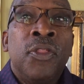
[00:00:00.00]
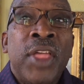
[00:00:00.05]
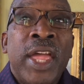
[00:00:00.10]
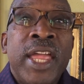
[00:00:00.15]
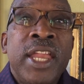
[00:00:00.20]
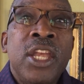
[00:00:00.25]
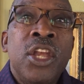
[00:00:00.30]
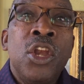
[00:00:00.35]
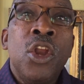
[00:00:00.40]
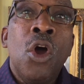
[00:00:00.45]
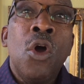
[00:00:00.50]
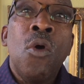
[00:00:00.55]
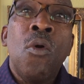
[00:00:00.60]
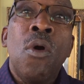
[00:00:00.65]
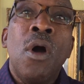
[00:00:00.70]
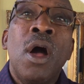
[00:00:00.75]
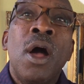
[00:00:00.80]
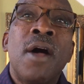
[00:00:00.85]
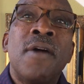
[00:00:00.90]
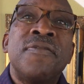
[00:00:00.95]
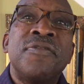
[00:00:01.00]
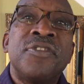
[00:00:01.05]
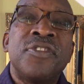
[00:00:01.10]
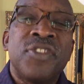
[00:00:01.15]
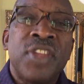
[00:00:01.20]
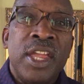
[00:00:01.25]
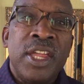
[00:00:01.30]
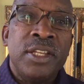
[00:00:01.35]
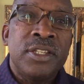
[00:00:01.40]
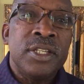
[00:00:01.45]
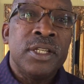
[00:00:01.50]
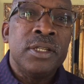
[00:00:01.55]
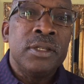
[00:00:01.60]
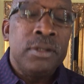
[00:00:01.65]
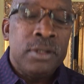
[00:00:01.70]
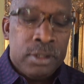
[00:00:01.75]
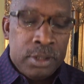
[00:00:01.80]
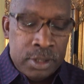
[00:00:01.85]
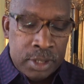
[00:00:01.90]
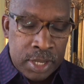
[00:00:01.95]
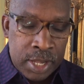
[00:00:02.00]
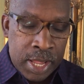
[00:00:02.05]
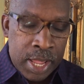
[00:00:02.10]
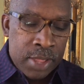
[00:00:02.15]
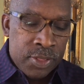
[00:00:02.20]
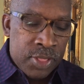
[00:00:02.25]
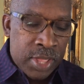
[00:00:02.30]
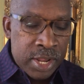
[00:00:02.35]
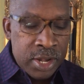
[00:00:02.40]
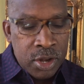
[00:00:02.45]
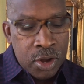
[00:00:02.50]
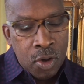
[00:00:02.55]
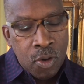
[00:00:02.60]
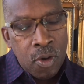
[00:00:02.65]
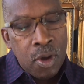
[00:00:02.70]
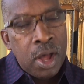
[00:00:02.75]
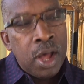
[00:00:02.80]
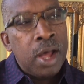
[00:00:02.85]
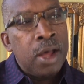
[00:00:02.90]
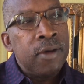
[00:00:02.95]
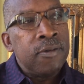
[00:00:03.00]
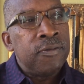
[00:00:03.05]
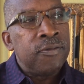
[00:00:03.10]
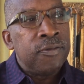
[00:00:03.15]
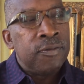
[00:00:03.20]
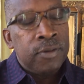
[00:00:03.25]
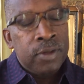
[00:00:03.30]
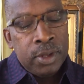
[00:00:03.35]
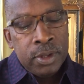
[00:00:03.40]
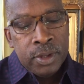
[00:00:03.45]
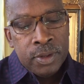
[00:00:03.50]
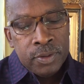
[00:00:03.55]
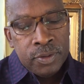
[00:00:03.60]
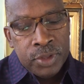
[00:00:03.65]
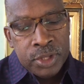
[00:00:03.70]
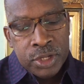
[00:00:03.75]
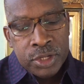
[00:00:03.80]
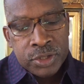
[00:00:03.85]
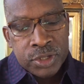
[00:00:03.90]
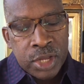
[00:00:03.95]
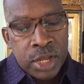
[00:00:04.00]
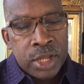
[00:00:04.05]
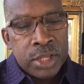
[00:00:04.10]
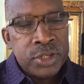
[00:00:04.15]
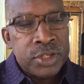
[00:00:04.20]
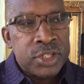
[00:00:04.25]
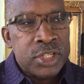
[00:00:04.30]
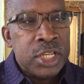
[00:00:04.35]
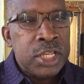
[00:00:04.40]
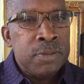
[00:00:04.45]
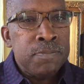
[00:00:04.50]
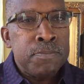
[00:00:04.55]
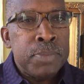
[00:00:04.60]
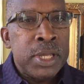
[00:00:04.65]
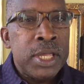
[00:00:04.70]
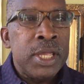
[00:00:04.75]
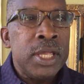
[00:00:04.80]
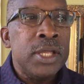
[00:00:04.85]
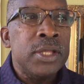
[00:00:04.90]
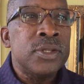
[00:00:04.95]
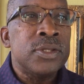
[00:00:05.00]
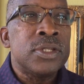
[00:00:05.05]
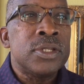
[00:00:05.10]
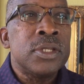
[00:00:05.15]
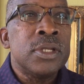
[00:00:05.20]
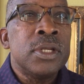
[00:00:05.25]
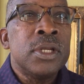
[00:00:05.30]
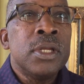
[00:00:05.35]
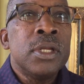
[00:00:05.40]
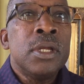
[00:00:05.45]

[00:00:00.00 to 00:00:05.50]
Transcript: they know of Satan and they know of these unseen beings,